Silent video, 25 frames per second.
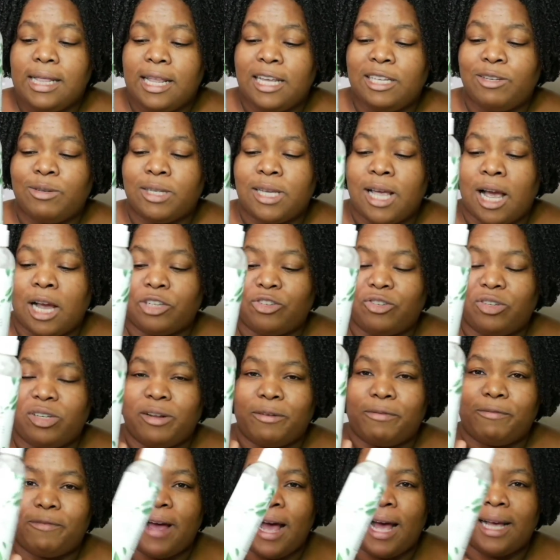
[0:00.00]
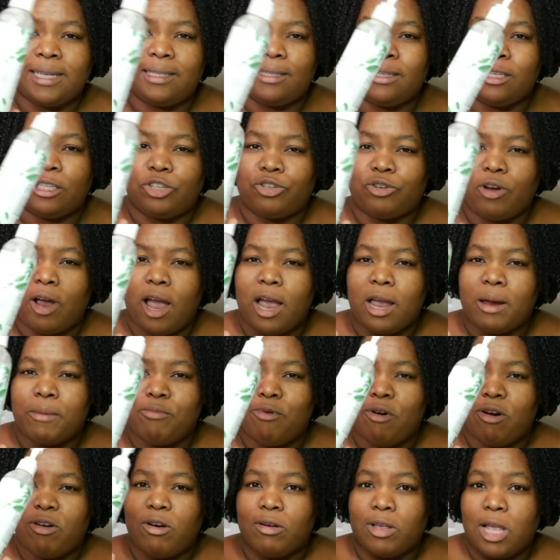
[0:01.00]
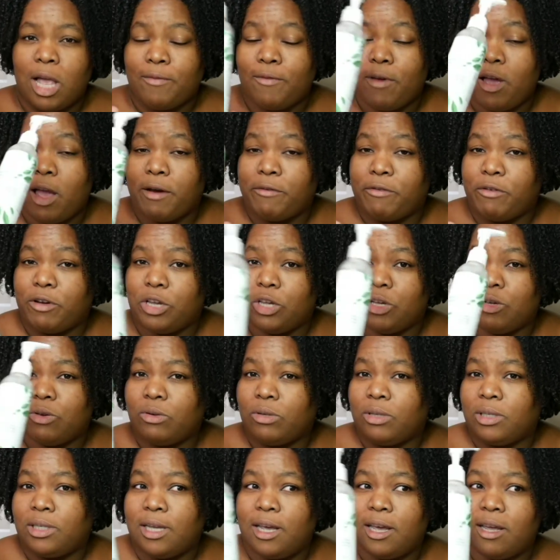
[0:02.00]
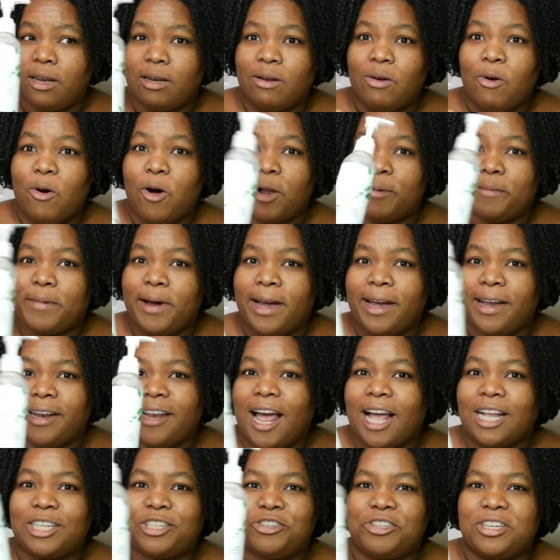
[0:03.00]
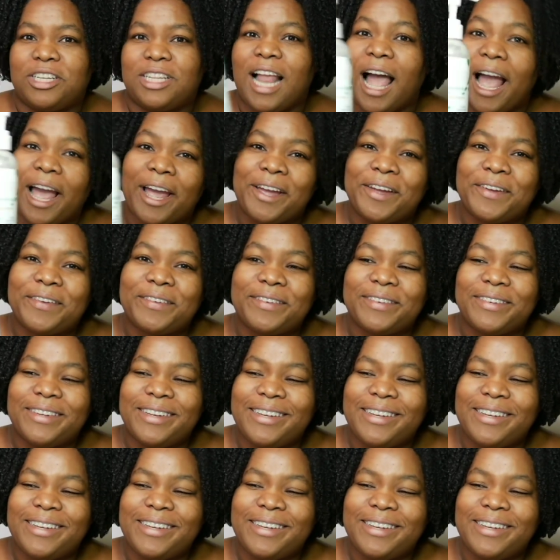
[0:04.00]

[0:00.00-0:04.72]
This was actually the fastest drying product I've ever used in all my natural life.